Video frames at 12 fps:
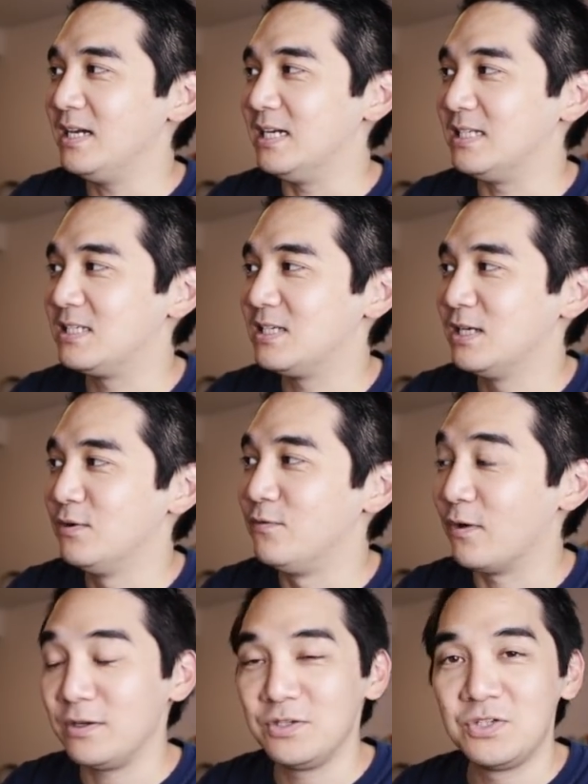it's
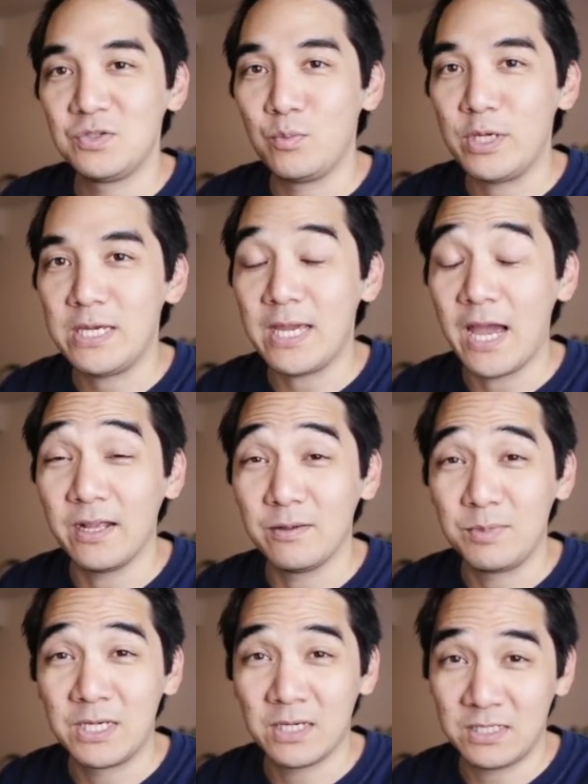very sweet,
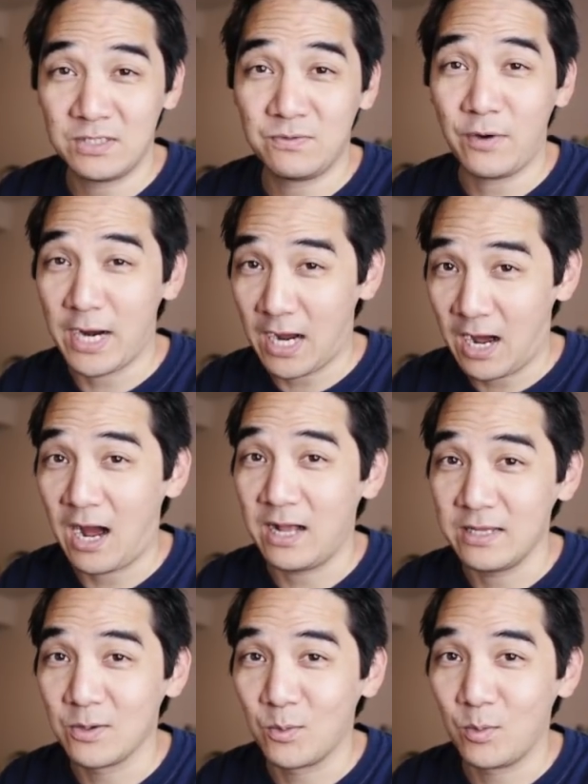and because it's very hot
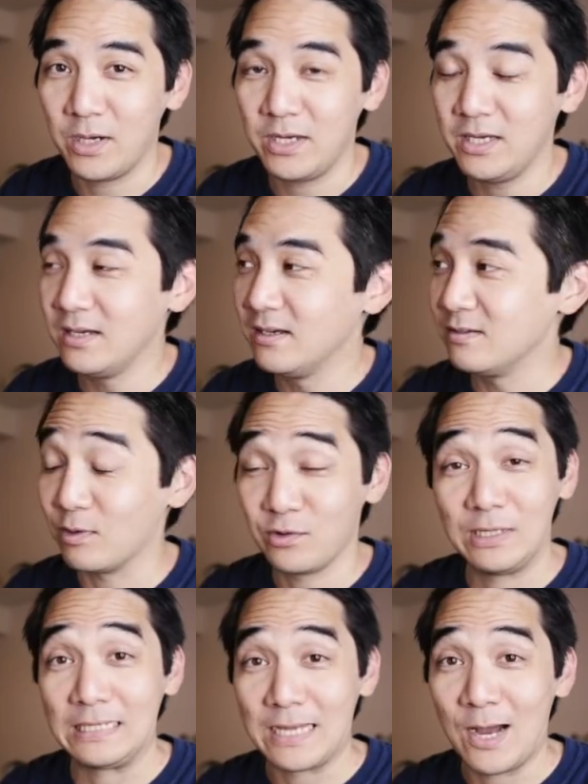in Hawaii,
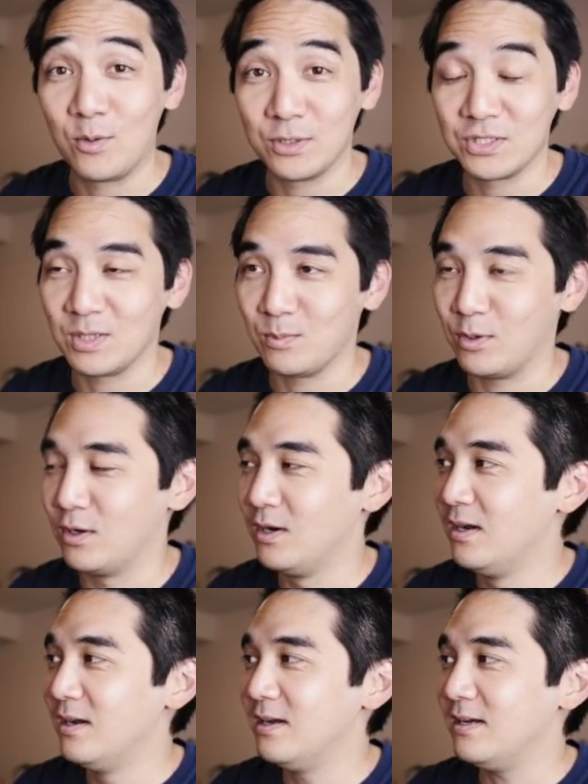especially now in the summer,
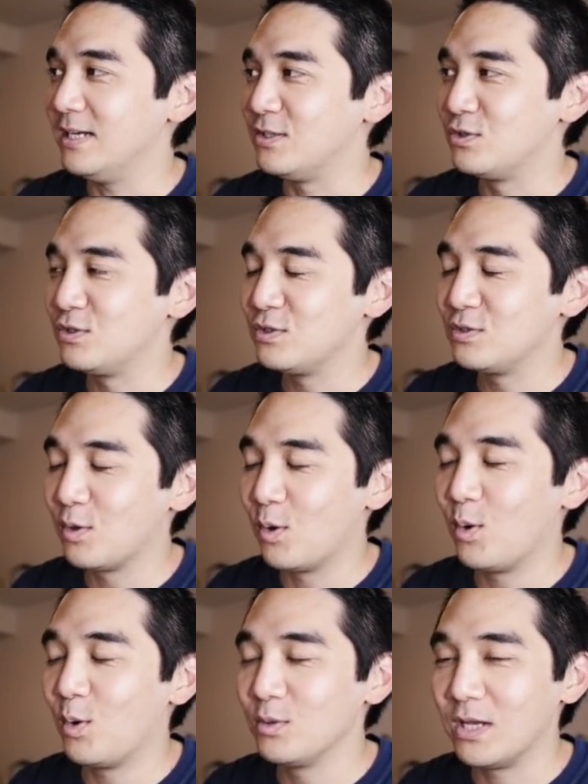it's
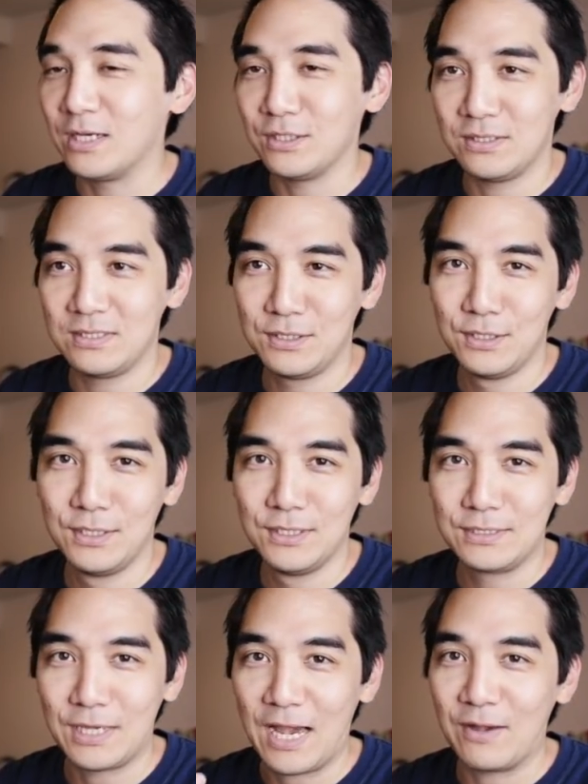so nice
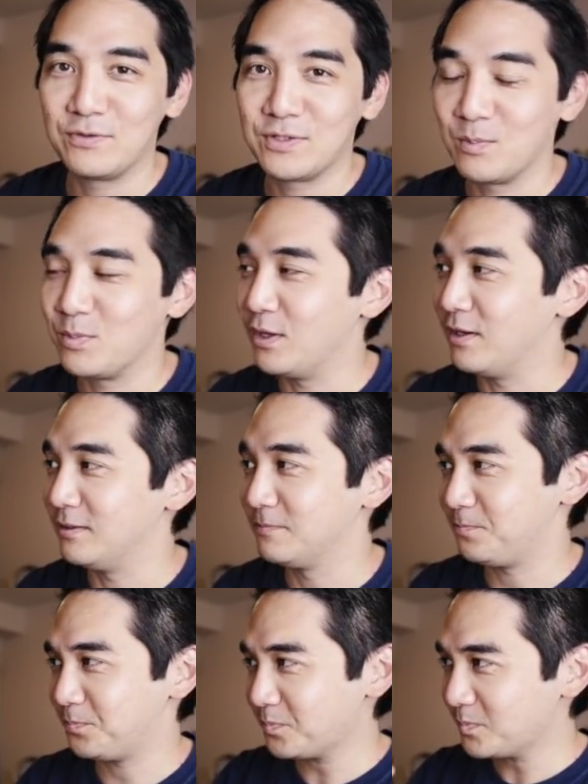to have something
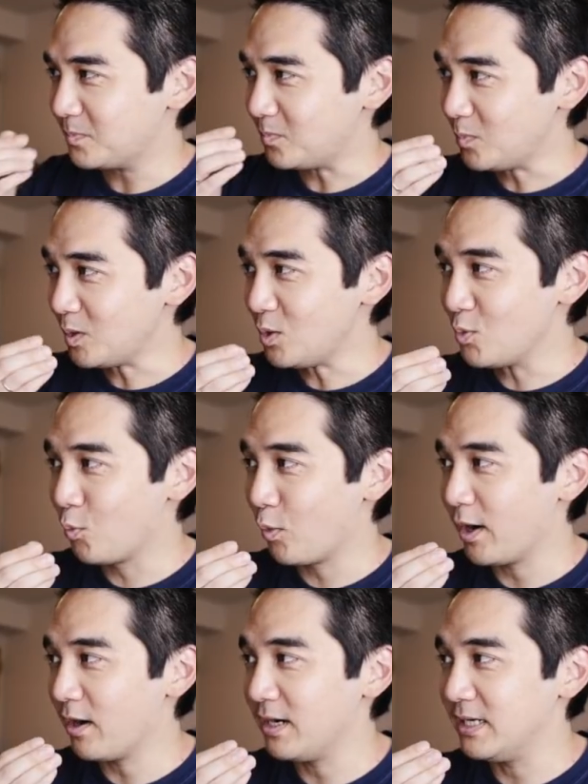
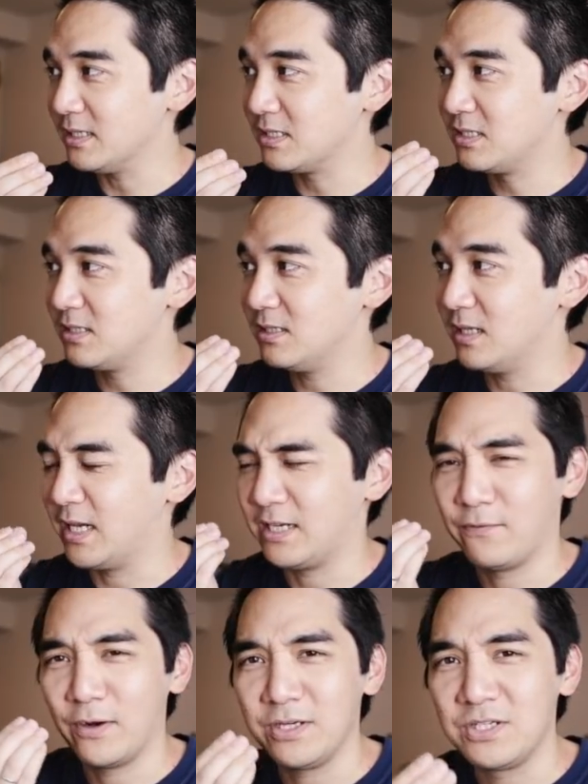where it's
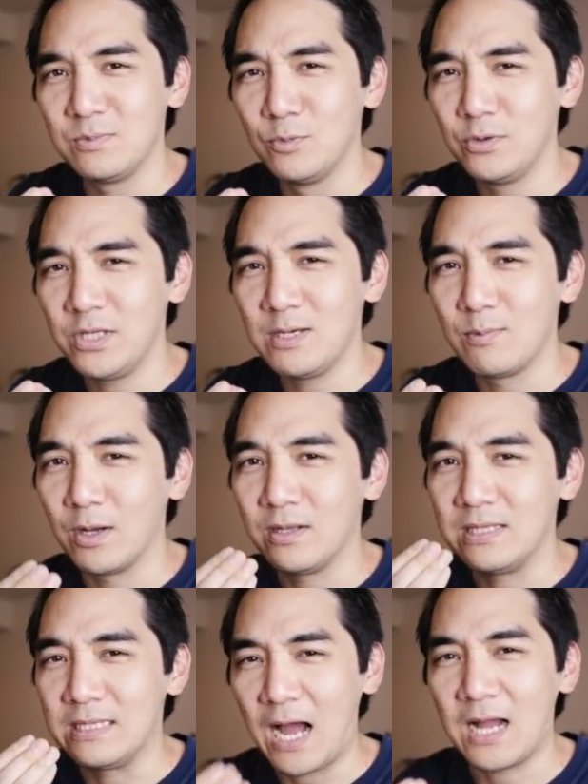like very smoothie
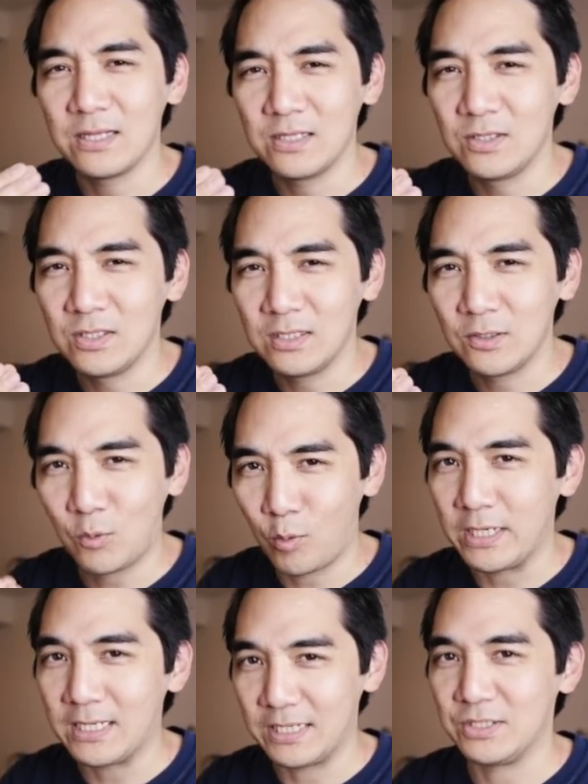but not
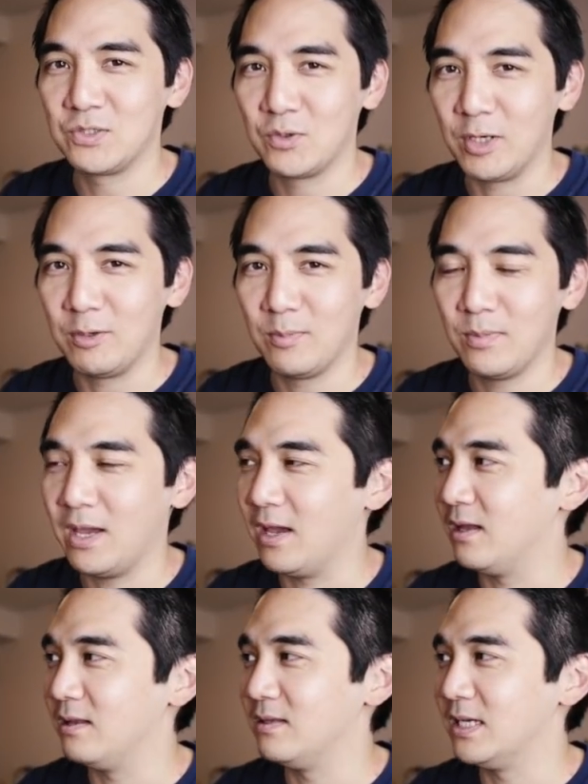quite ice cream,
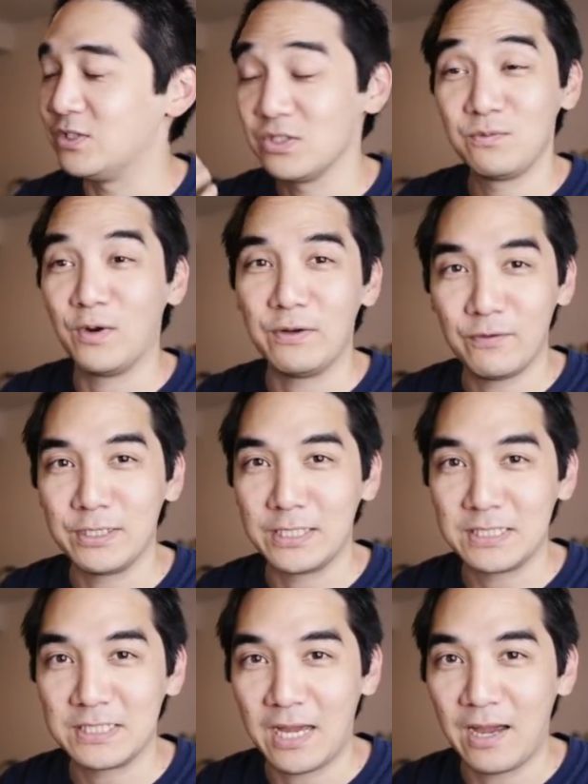and it's just very, very
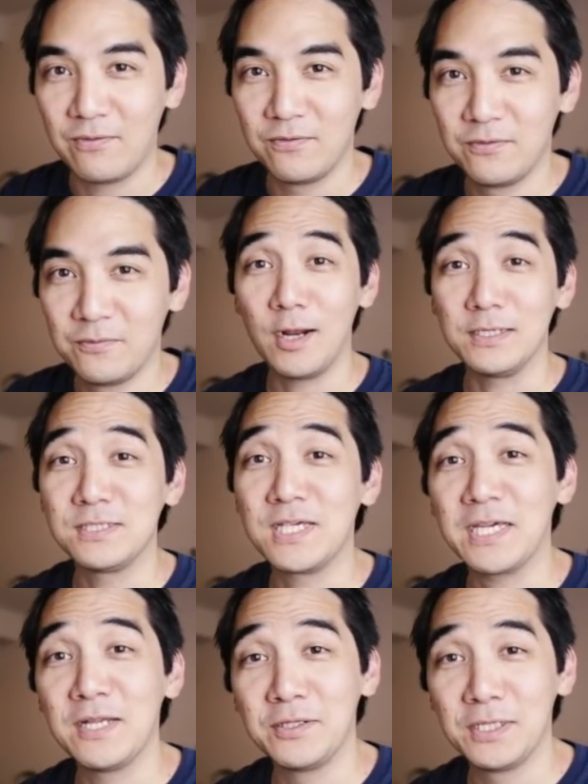nice to have. All right,
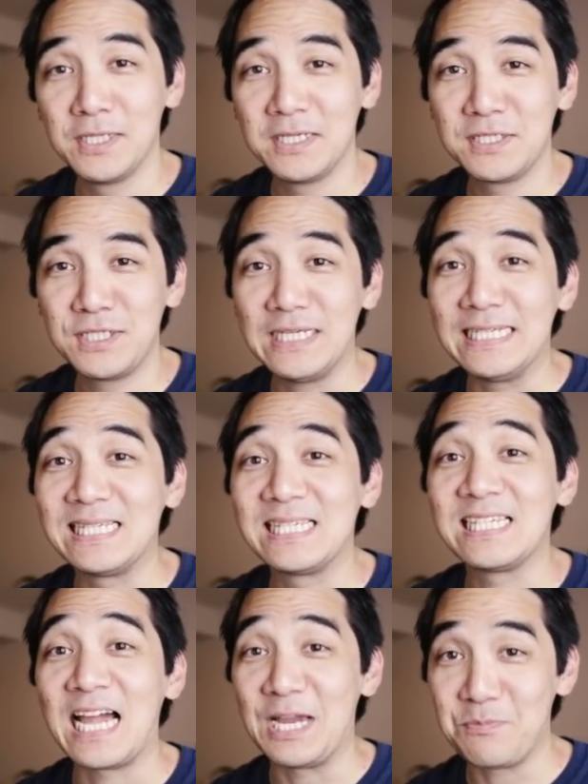second on the list is
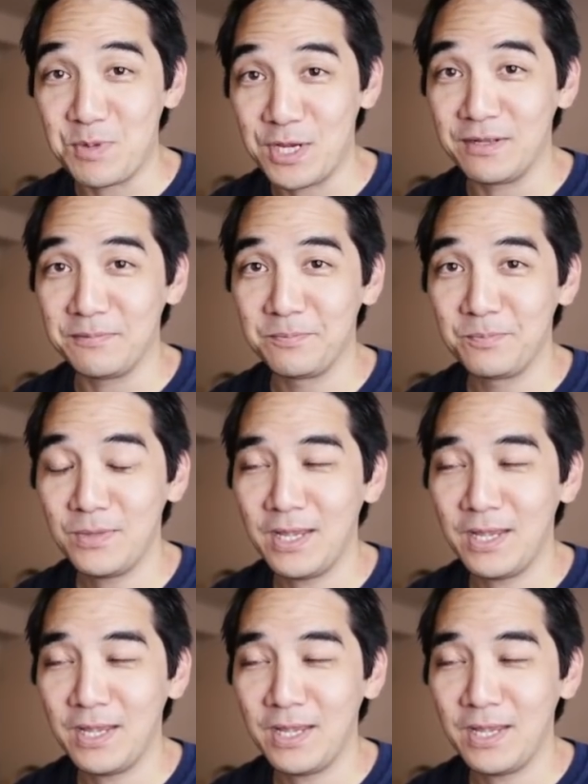saimin.